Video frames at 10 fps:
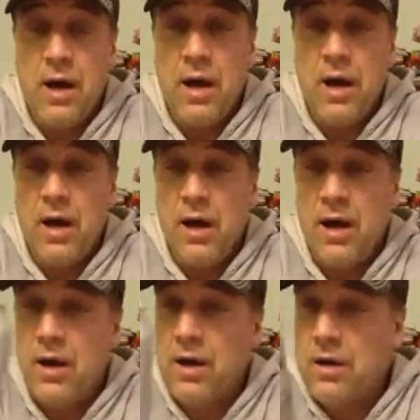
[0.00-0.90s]

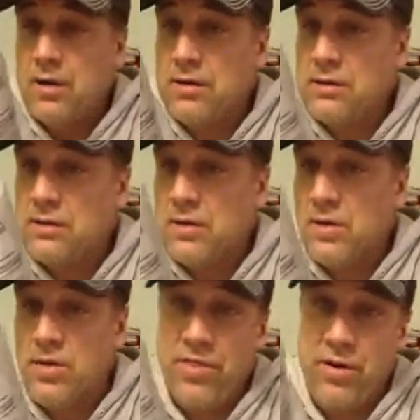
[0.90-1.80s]
uh,
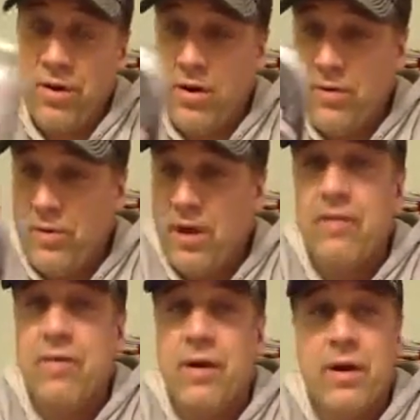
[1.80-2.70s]
or third,
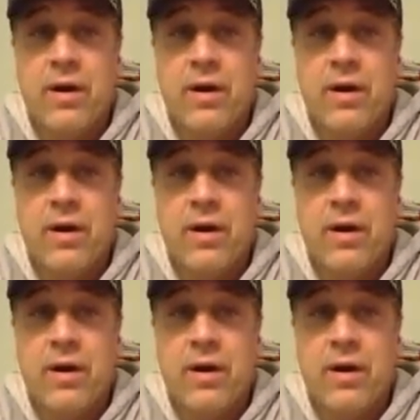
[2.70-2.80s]
whatever.